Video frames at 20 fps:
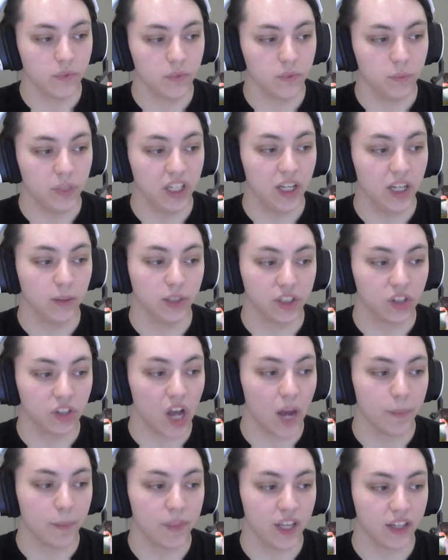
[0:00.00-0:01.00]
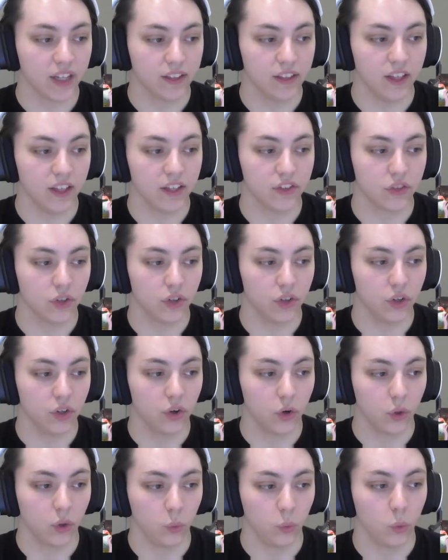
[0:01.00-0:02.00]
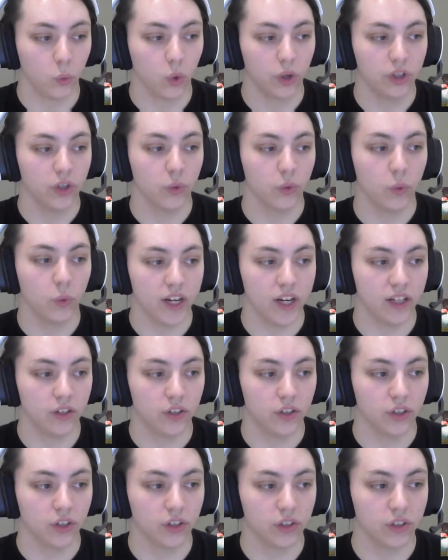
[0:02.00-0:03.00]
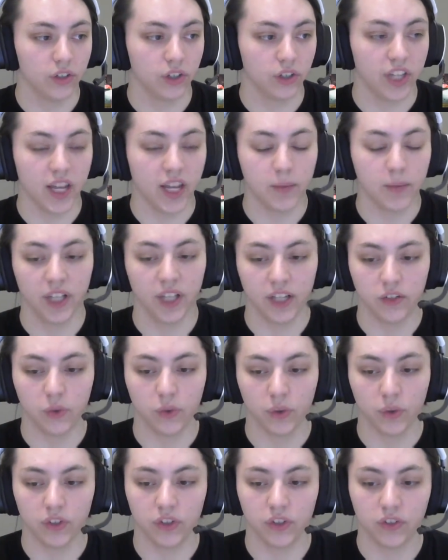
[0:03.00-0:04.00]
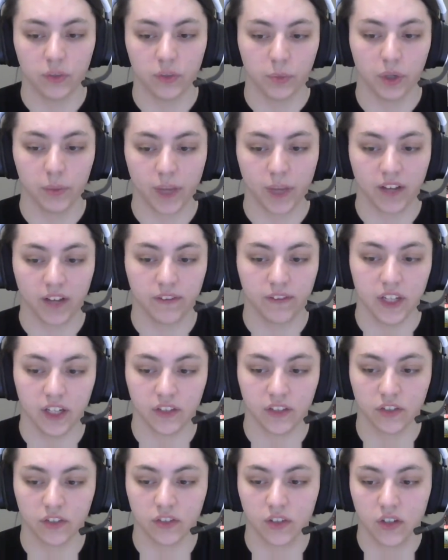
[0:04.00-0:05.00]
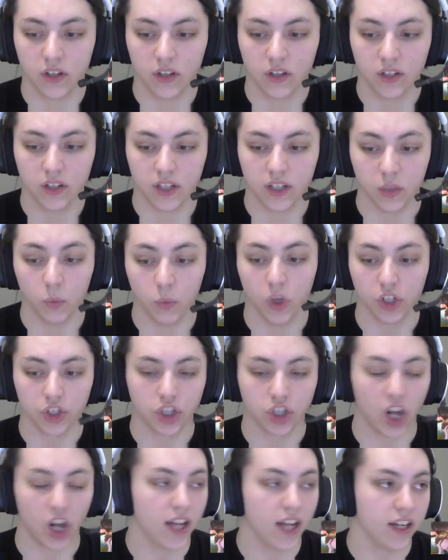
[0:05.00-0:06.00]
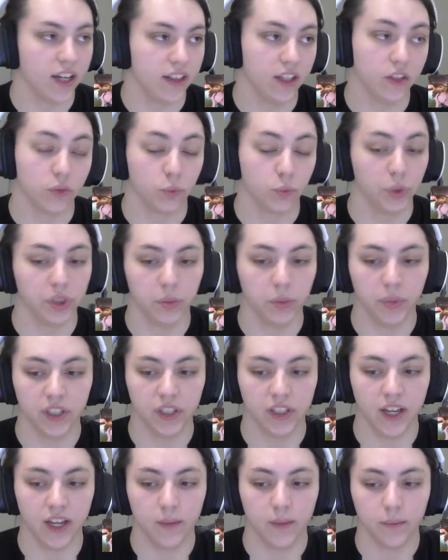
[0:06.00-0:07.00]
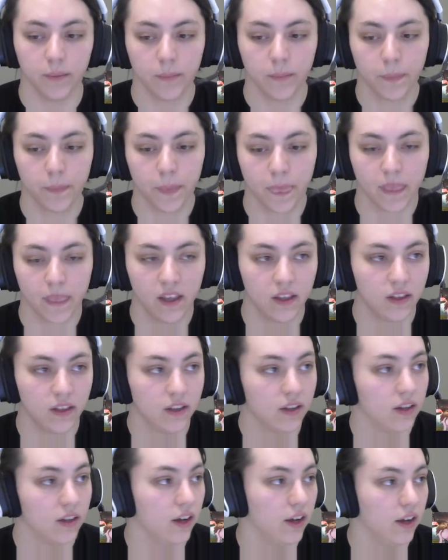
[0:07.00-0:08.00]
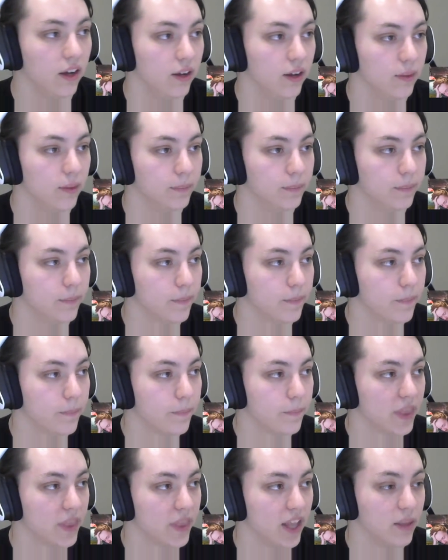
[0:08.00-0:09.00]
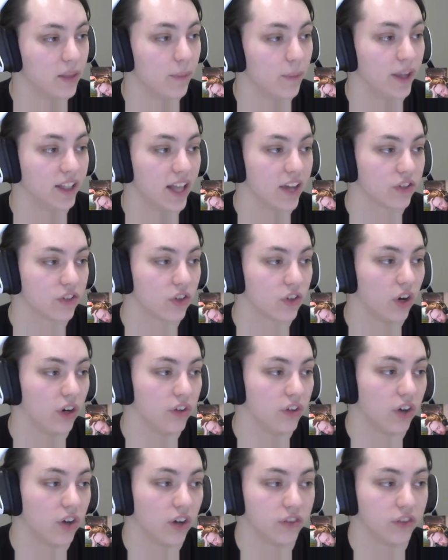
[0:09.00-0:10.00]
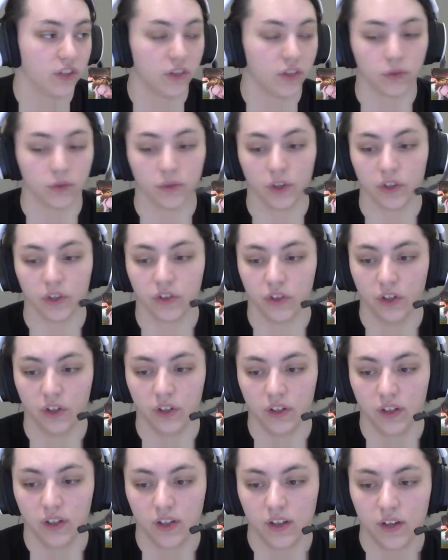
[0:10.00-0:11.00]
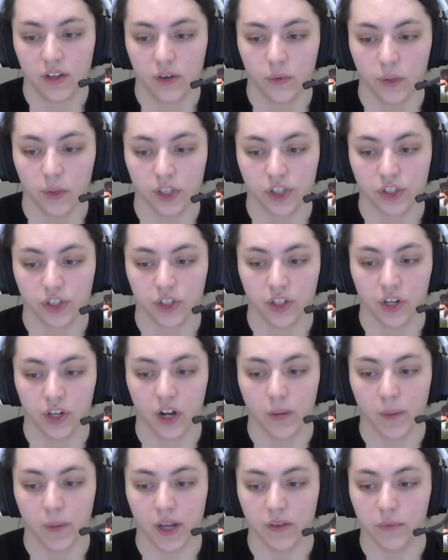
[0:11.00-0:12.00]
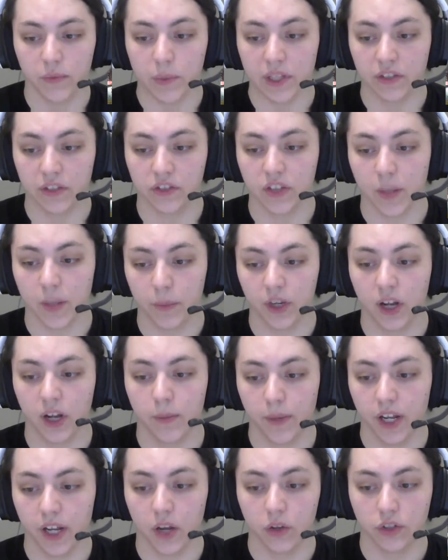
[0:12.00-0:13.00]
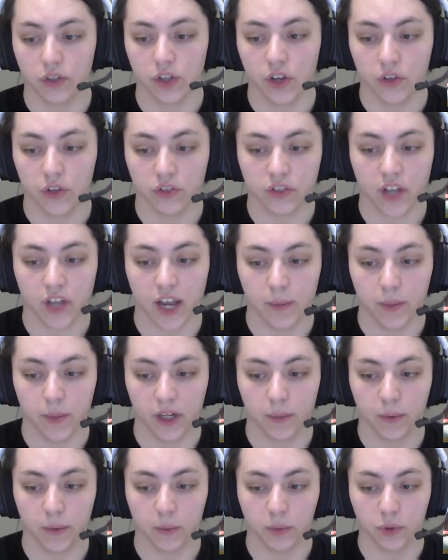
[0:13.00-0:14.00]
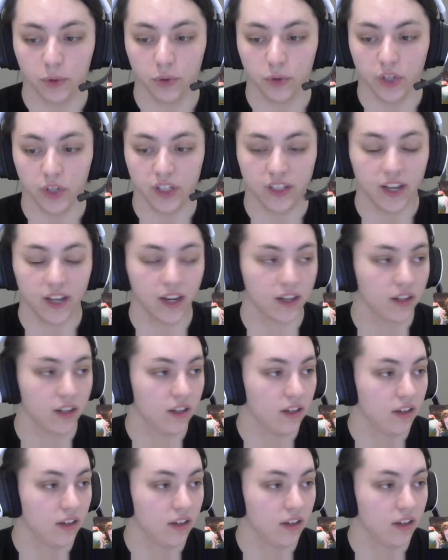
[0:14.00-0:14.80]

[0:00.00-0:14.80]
being able to top deck this or work your game plan towards this to bring back Phoenix in one shot, I think is a really big game. And then my last card is Narset's Reversal, which I might have been stepping on my own toes hyping up the blue-green deck.